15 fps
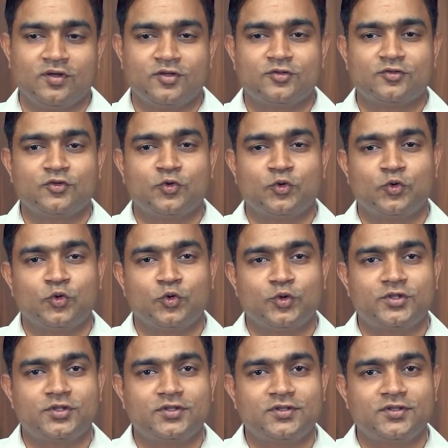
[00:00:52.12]

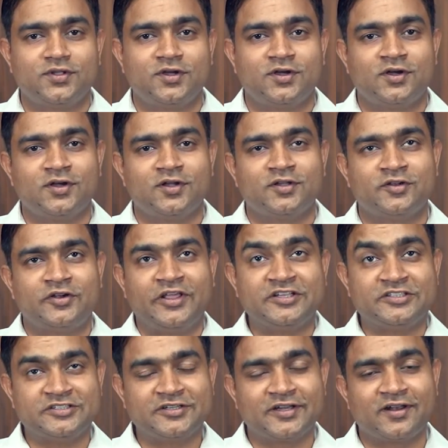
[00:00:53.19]
So,
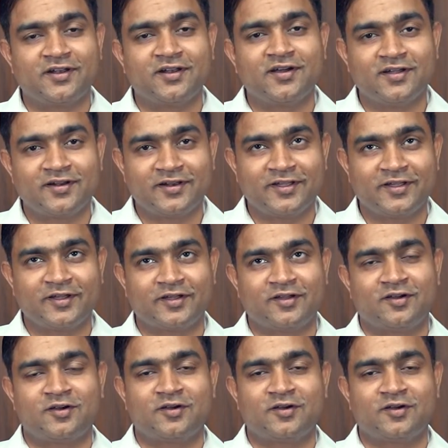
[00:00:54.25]
teaching and learning